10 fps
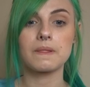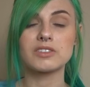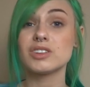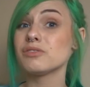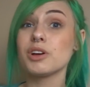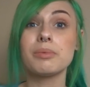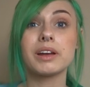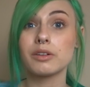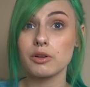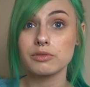just feel
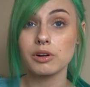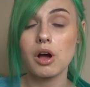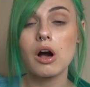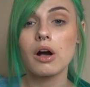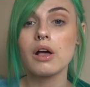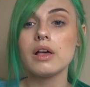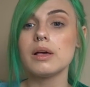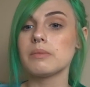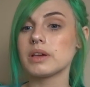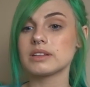better overall,
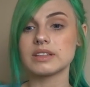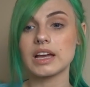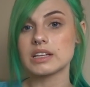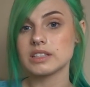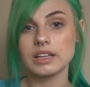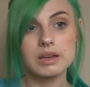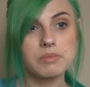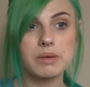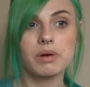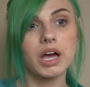because like I said, like,
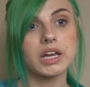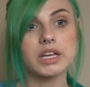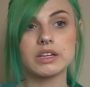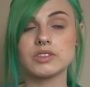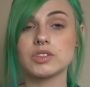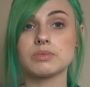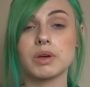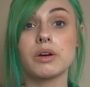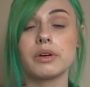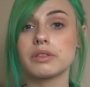my body has just
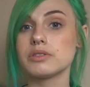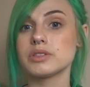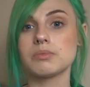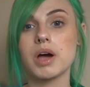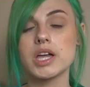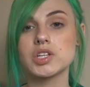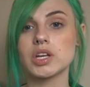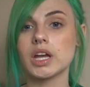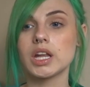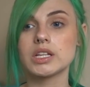been going through so much
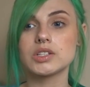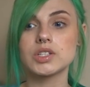and it's